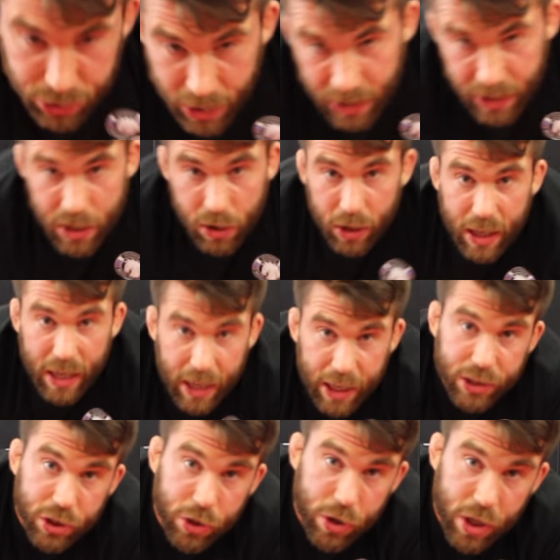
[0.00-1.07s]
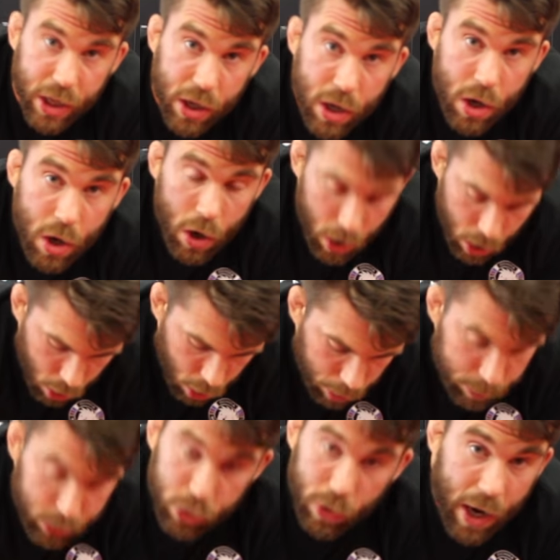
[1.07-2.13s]
saying that you're getting into the
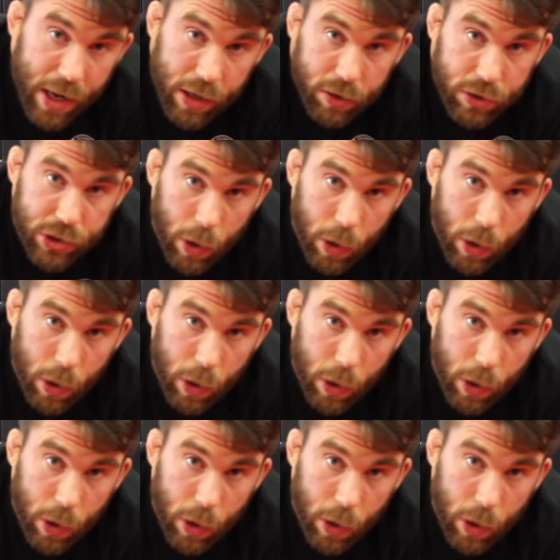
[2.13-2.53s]
arm triangle,